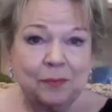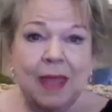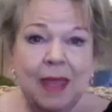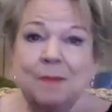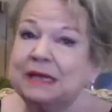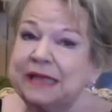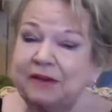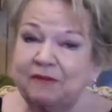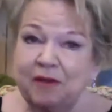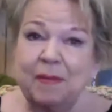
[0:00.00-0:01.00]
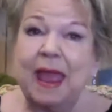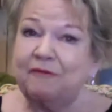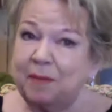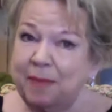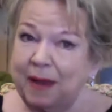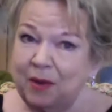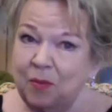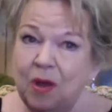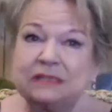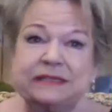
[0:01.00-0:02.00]
because everybody
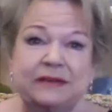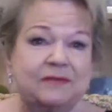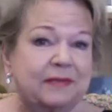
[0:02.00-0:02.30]
wants everything